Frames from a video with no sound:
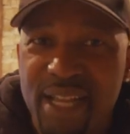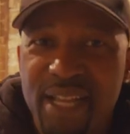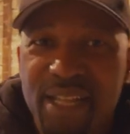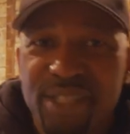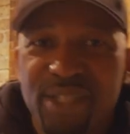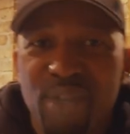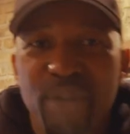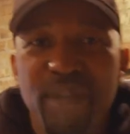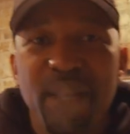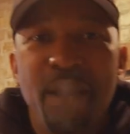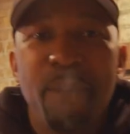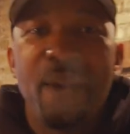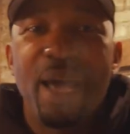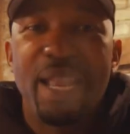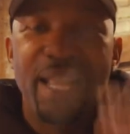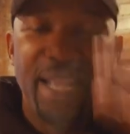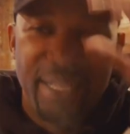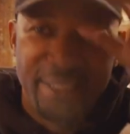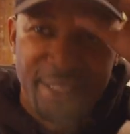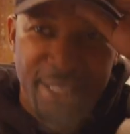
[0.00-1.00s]
So
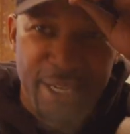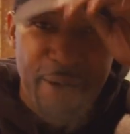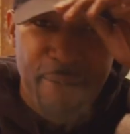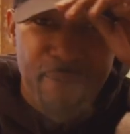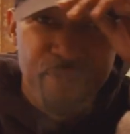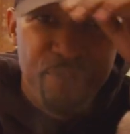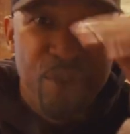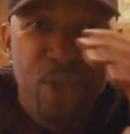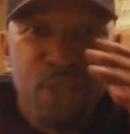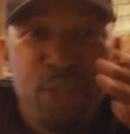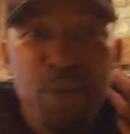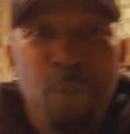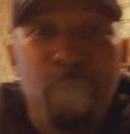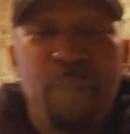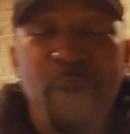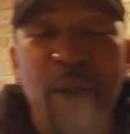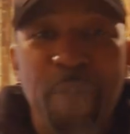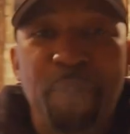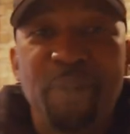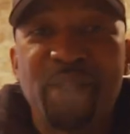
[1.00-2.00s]
anybody out there, your
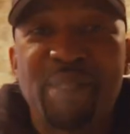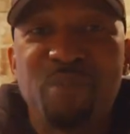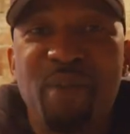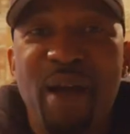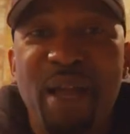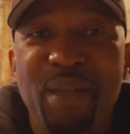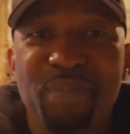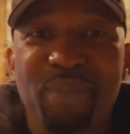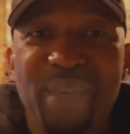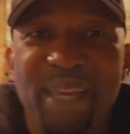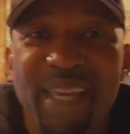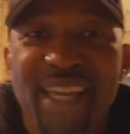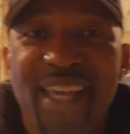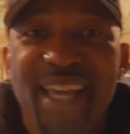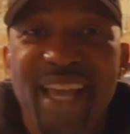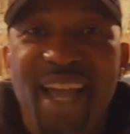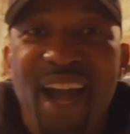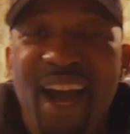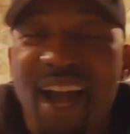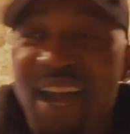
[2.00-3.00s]
purpose might be,
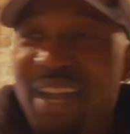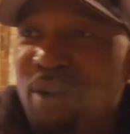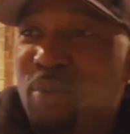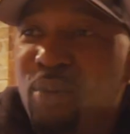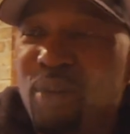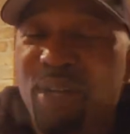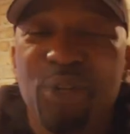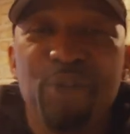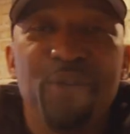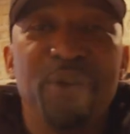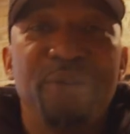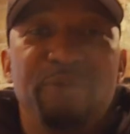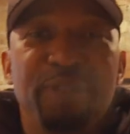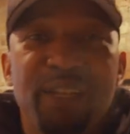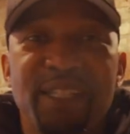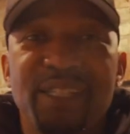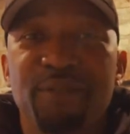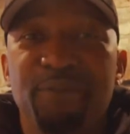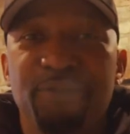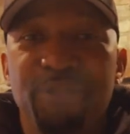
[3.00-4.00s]
all right, I want to do a
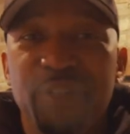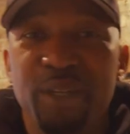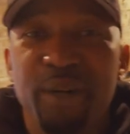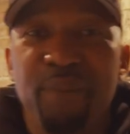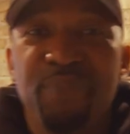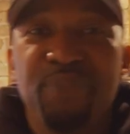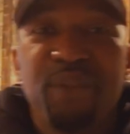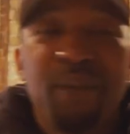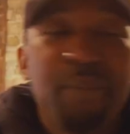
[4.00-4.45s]
fix and flip